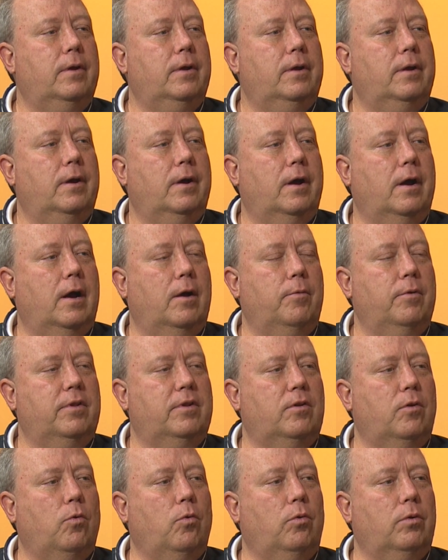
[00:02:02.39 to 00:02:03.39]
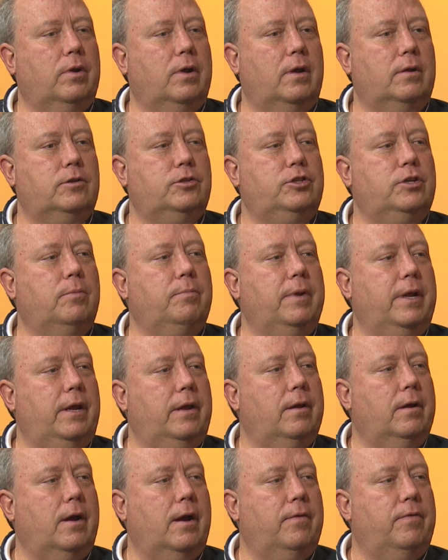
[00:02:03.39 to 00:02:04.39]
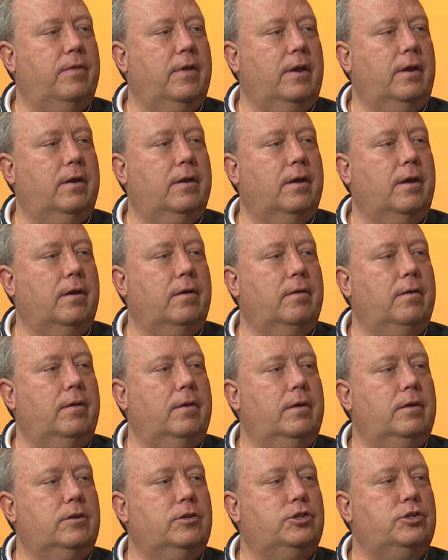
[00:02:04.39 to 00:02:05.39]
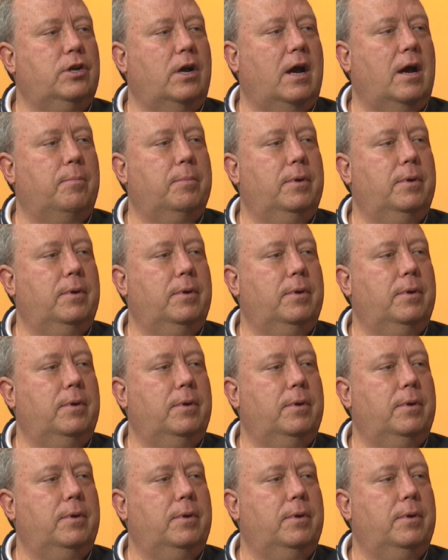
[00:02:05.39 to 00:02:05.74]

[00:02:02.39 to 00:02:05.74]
Mm-hmm. It was an old chimney, I think, shop.